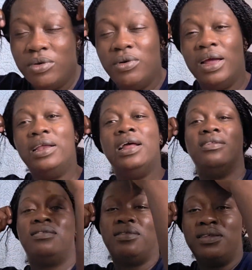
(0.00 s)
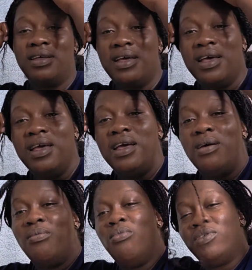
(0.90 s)
the middle like that.
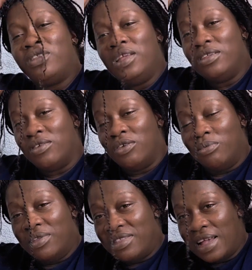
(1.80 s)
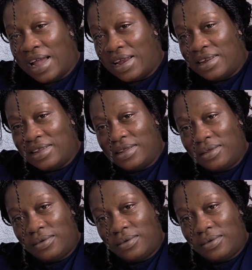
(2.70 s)
Mostly it's going to be side.